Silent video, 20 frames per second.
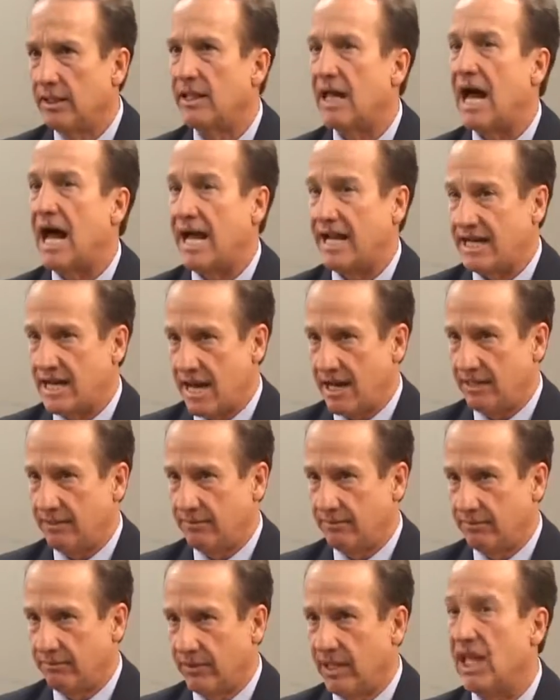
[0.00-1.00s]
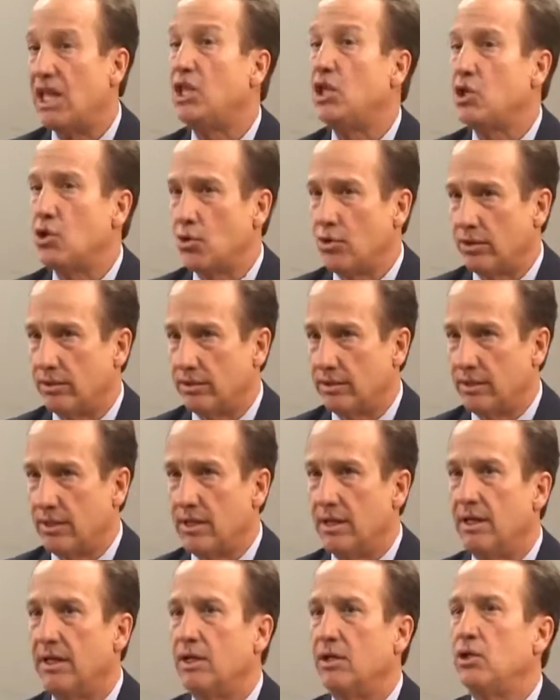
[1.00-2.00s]
the iodine, in the urine.
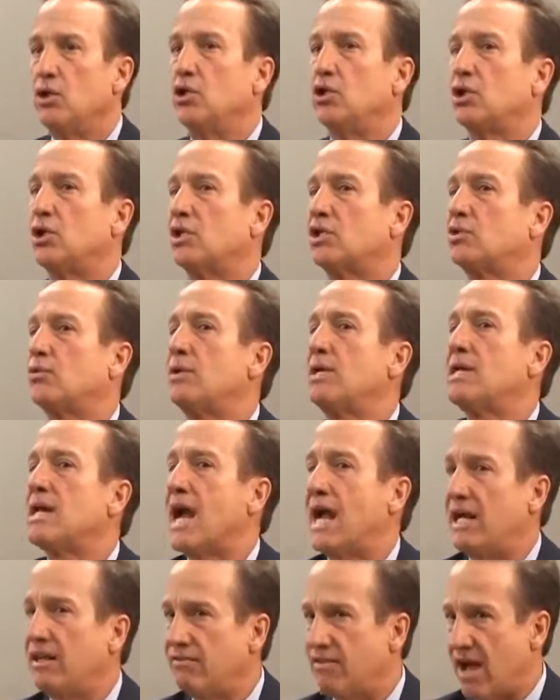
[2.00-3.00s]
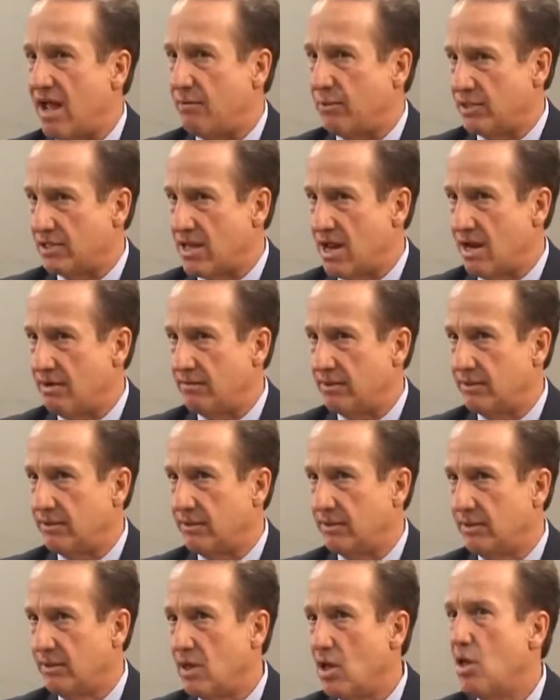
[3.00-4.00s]
You should excrete 95% of it.
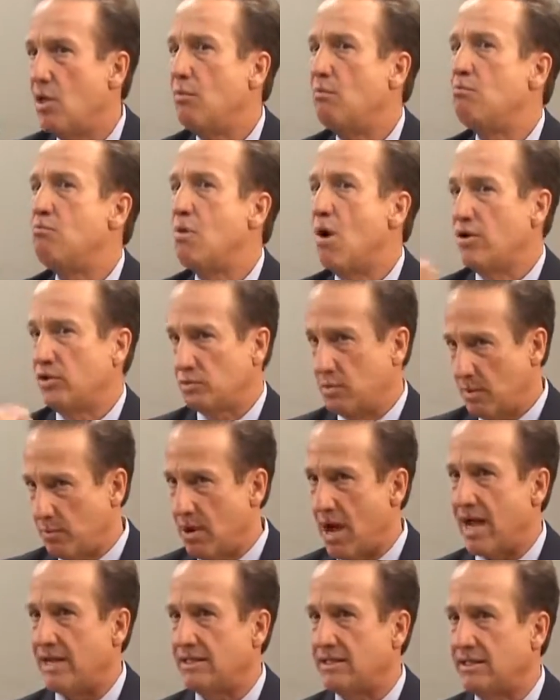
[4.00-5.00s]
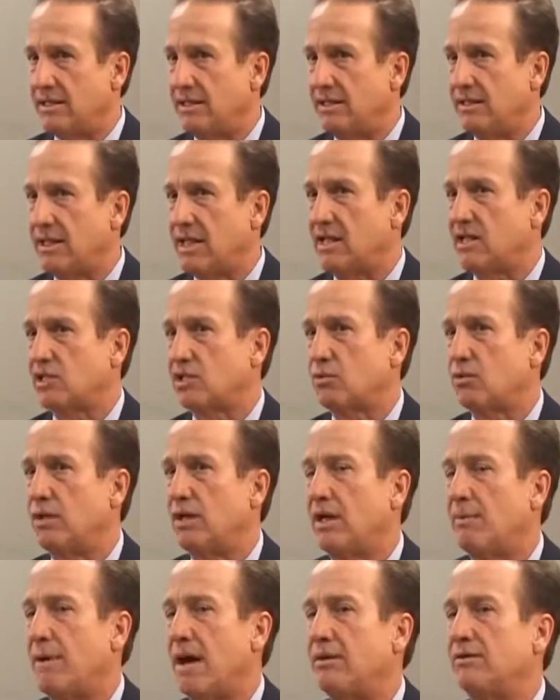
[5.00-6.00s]
Most people I see, they
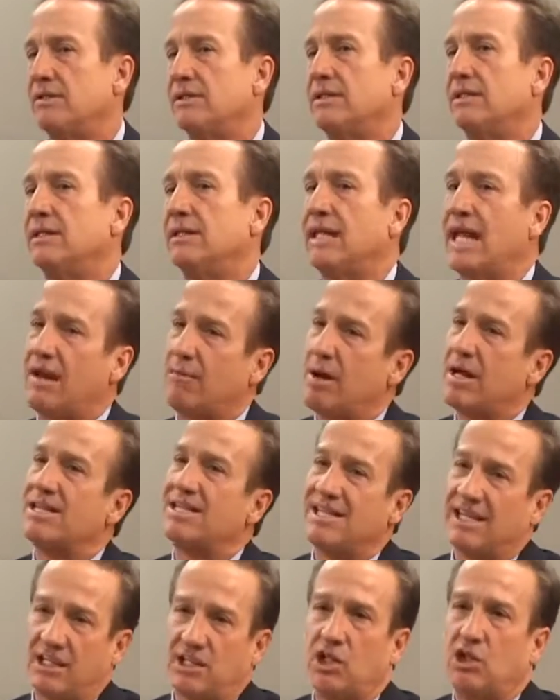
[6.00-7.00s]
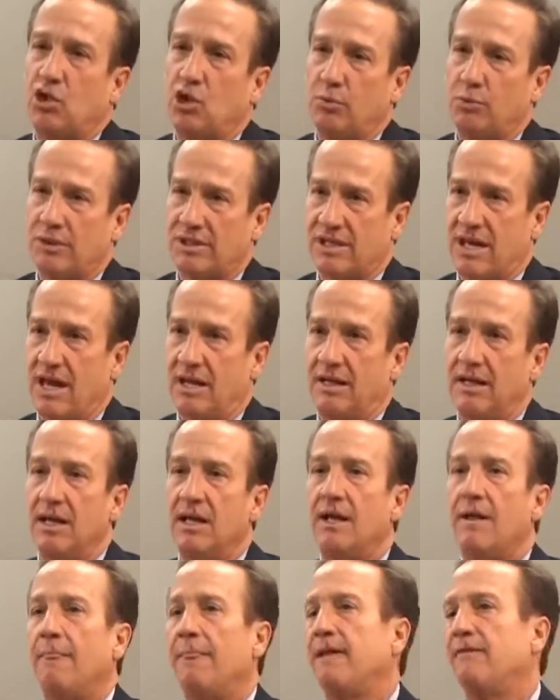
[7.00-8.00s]
have about 62%.
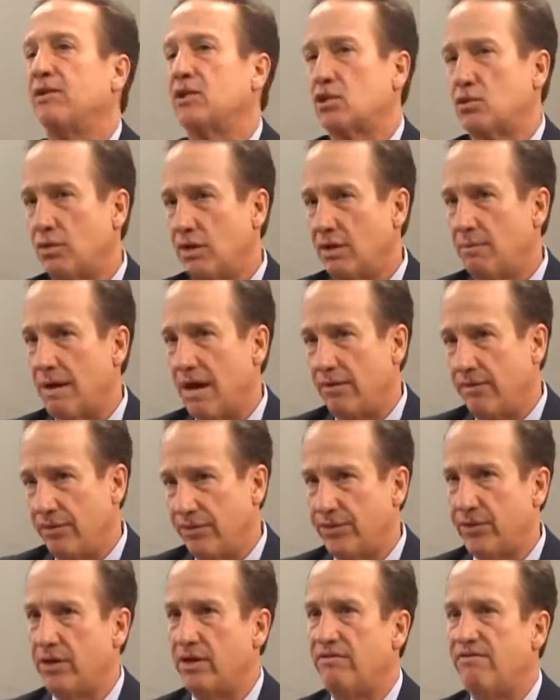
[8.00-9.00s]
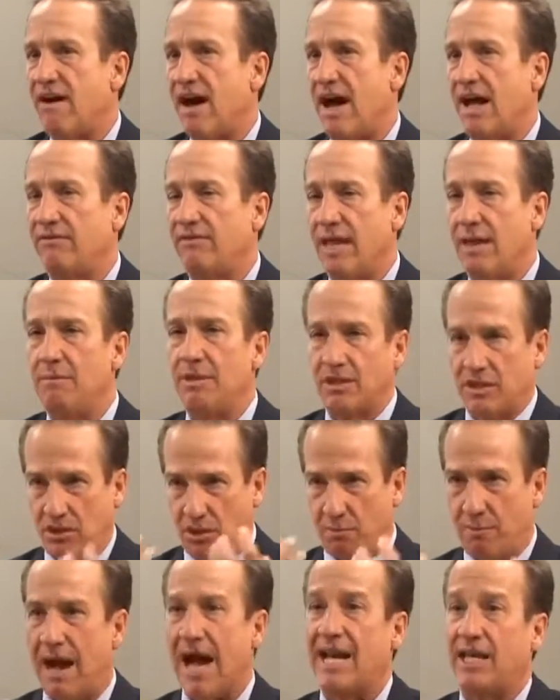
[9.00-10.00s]
They've excreted about 35. That means that
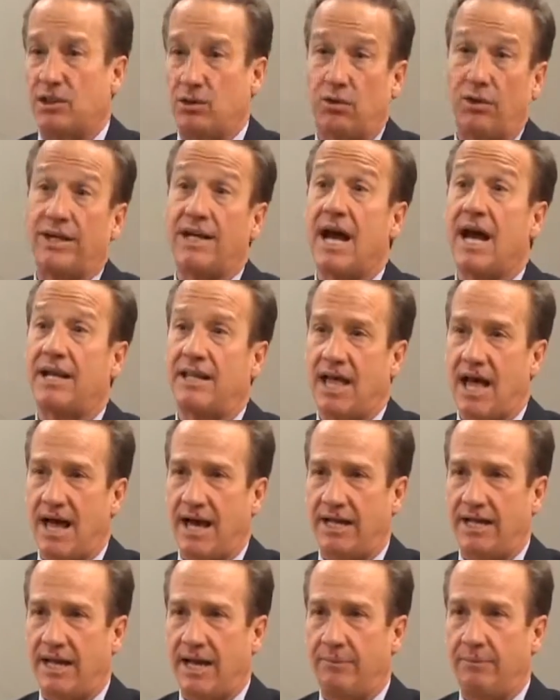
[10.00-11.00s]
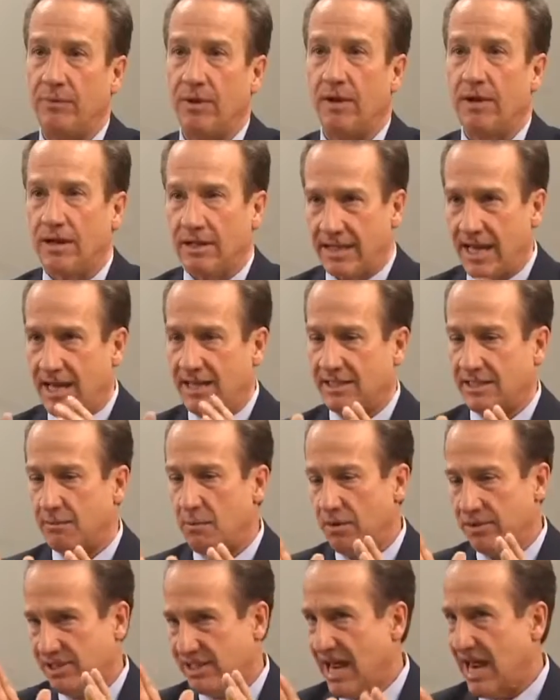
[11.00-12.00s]
their body's holding on to the iodine. That is the
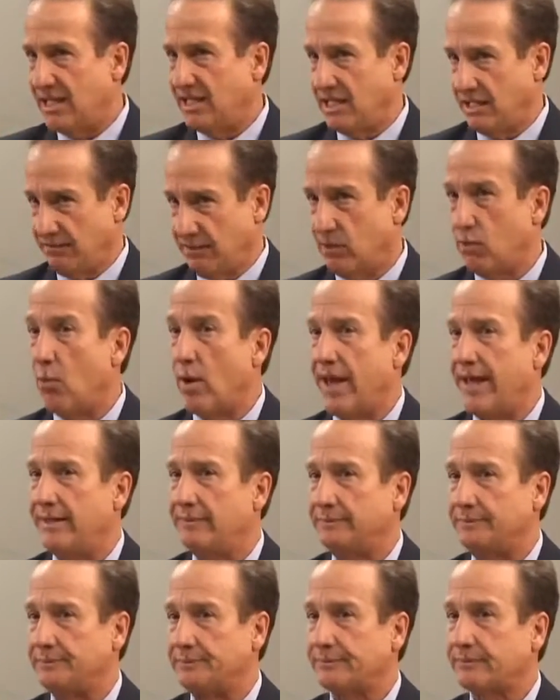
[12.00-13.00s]
most scientific way